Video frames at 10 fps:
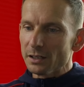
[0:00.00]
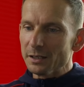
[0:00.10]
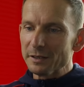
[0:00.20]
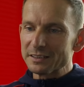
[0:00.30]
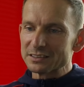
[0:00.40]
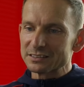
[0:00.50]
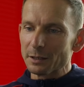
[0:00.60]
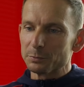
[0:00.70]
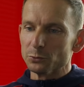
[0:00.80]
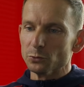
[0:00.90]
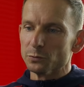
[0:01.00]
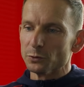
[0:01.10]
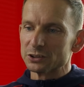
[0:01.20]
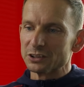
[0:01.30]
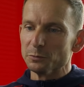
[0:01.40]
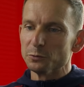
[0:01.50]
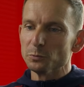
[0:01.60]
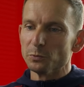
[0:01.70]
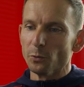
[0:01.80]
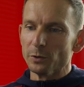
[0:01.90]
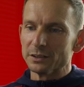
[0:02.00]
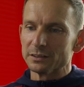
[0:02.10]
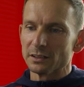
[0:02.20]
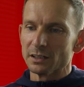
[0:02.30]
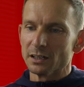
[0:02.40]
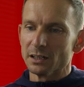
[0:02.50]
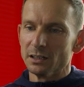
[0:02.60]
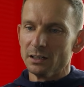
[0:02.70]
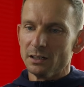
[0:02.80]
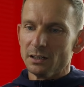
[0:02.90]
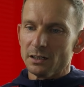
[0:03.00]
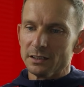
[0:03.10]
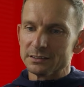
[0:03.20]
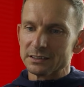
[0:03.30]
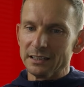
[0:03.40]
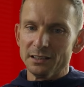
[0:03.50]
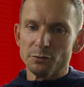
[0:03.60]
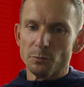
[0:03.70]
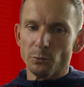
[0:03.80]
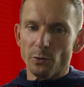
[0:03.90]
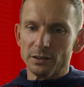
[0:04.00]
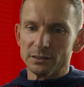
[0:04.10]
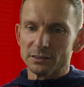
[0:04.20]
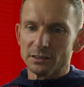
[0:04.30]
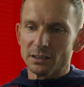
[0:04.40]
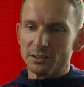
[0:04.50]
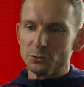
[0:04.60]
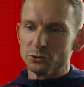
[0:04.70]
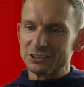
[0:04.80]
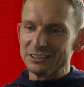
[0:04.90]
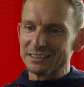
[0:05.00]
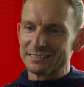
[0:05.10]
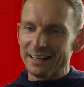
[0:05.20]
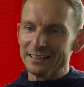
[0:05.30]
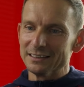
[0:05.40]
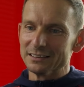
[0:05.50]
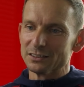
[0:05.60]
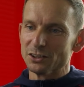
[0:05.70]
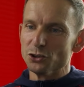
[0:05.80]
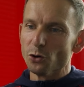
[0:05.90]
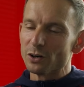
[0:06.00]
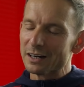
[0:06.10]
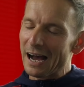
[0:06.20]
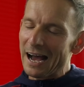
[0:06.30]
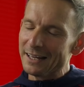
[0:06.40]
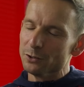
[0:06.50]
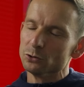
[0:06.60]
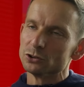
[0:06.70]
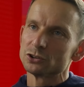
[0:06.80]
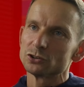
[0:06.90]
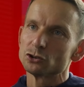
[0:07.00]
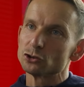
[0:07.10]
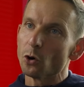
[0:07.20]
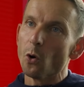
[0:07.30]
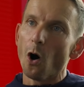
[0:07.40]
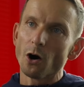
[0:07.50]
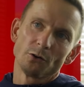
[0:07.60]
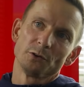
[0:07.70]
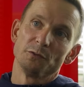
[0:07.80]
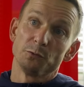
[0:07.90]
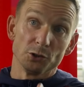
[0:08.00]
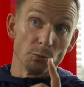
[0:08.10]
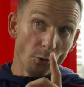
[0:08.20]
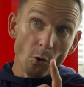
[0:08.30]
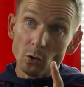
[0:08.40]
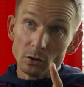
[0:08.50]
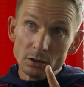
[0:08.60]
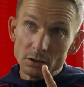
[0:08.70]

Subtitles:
He made the step to first team football with inside Liverpool, and you see a talent, a young guy who's so hungry for the ball,